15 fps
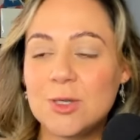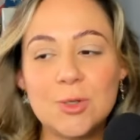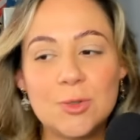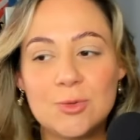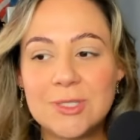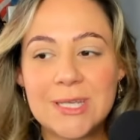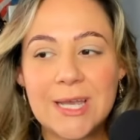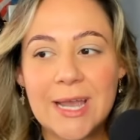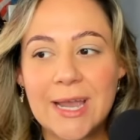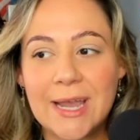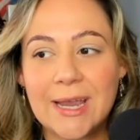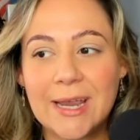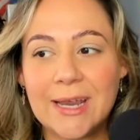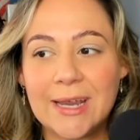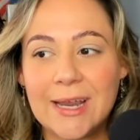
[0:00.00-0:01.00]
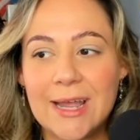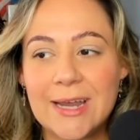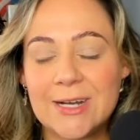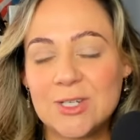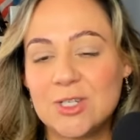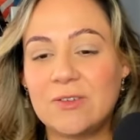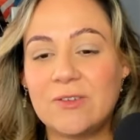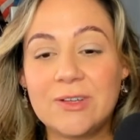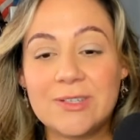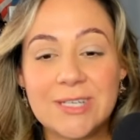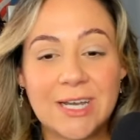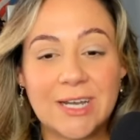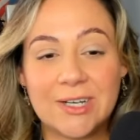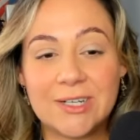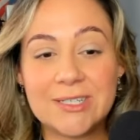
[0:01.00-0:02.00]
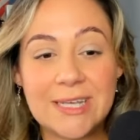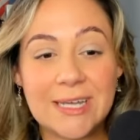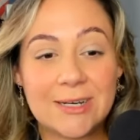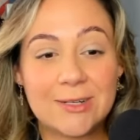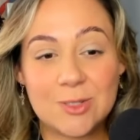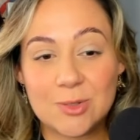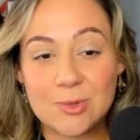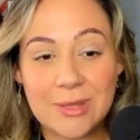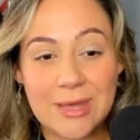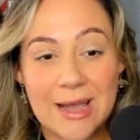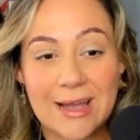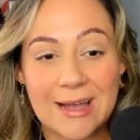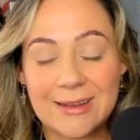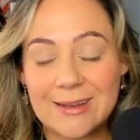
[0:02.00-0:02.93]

Tuesday and it just feels like a good day to do that.